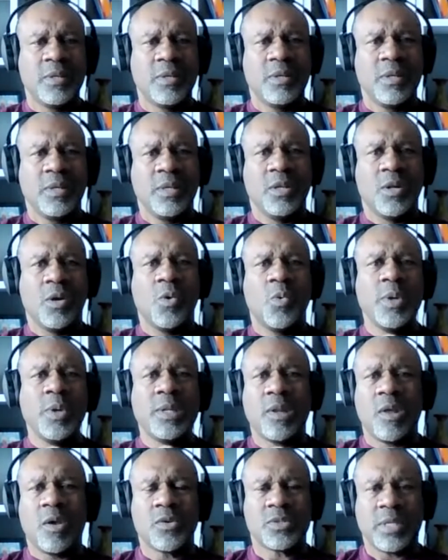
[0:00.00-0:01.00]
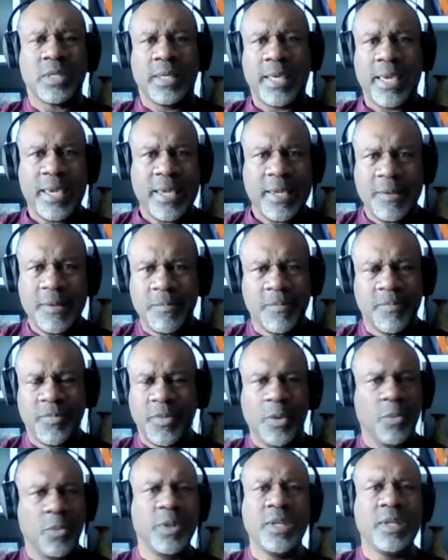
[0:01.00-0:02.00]
You know, we lost the game
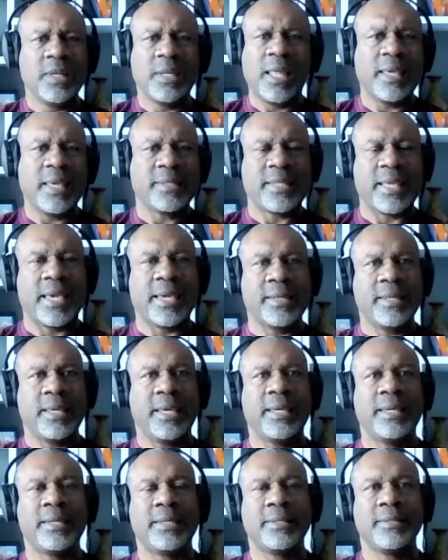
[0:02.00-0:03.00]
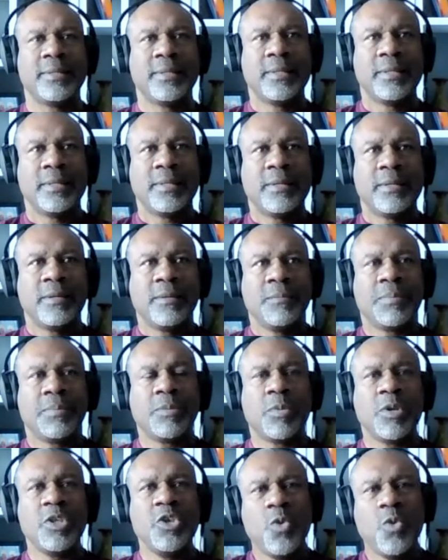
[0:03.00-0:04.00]
and we didn't like that. And
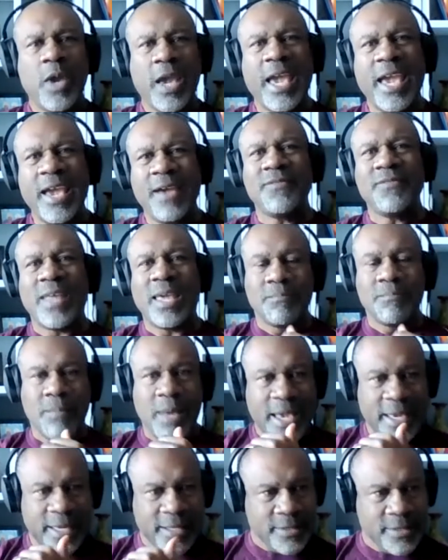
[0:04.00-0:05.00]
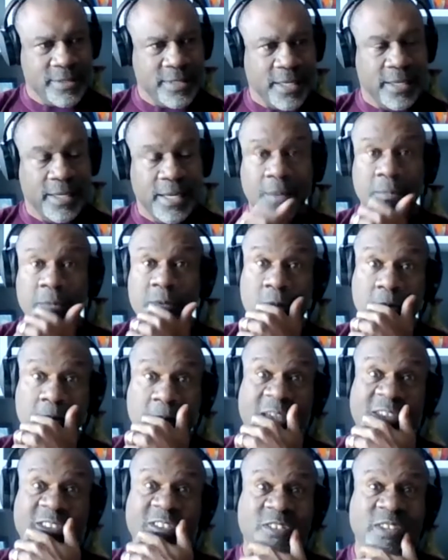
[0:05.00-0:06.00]
when you have that mindset, and that was the
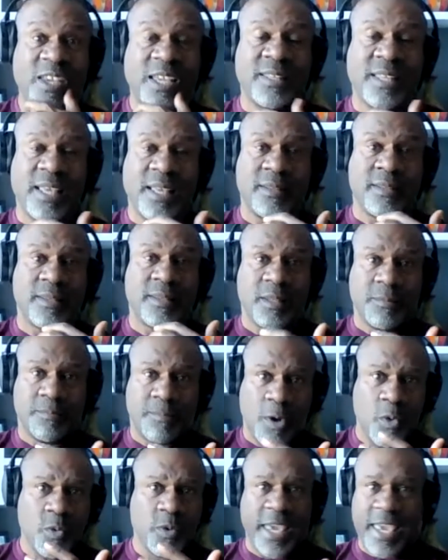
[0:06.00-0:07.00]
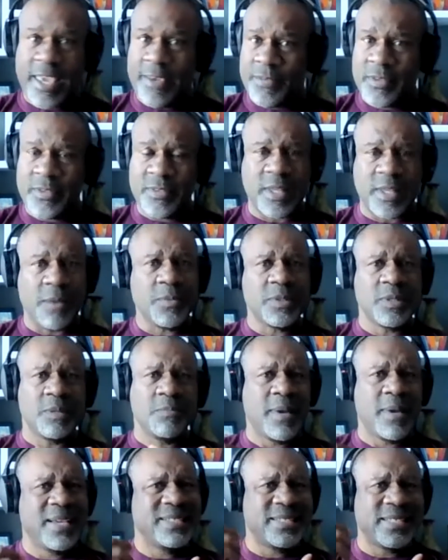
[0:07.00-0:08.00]
mindset that LeBeau gave us, that was the
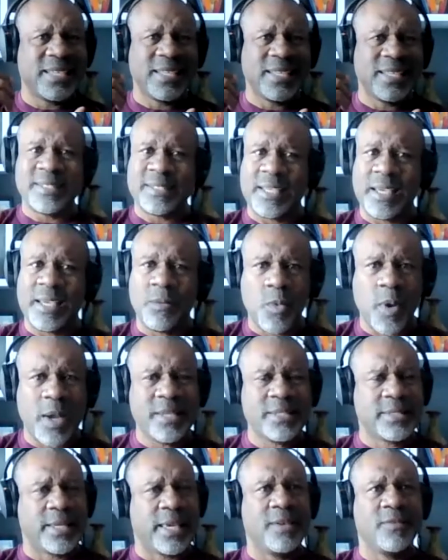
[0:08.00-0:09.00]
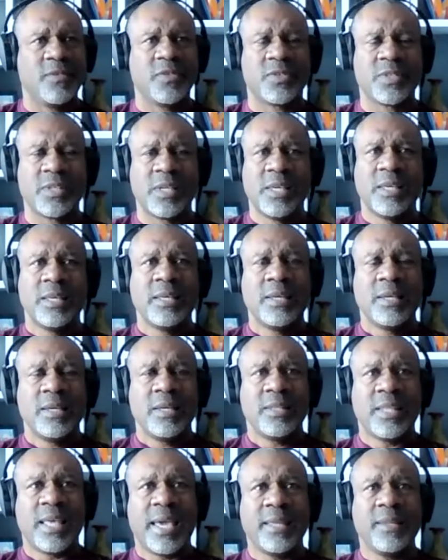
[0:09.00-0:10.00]
mindset that Sam Weiss gave us,
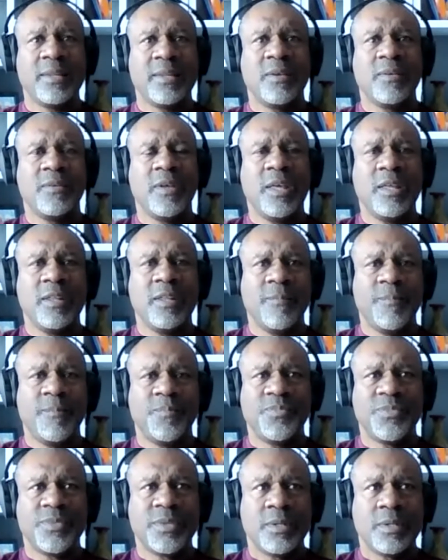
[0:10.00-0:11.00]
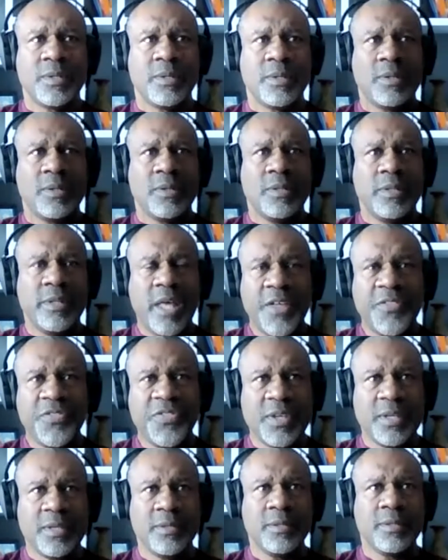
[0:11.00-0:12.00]
that
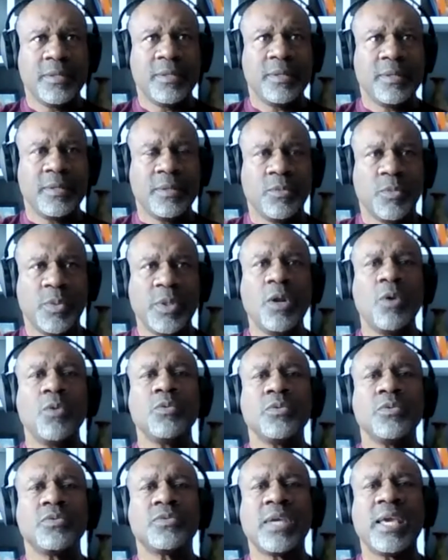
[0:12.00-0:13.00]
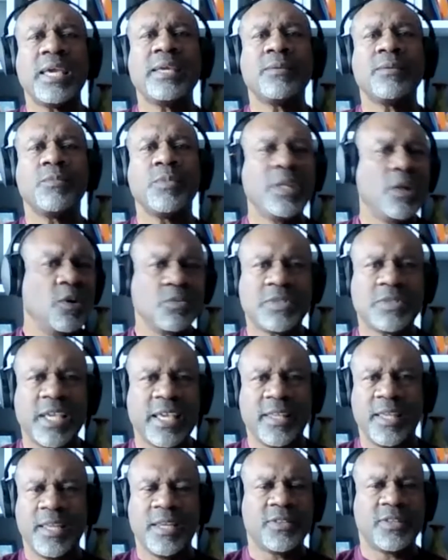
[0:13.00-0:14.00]
we don't
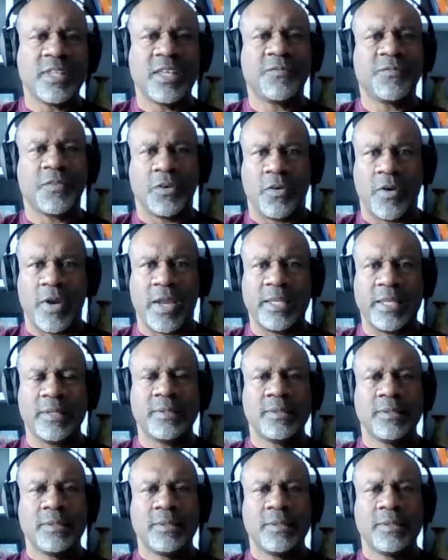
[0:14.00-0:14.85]
take anything for granted,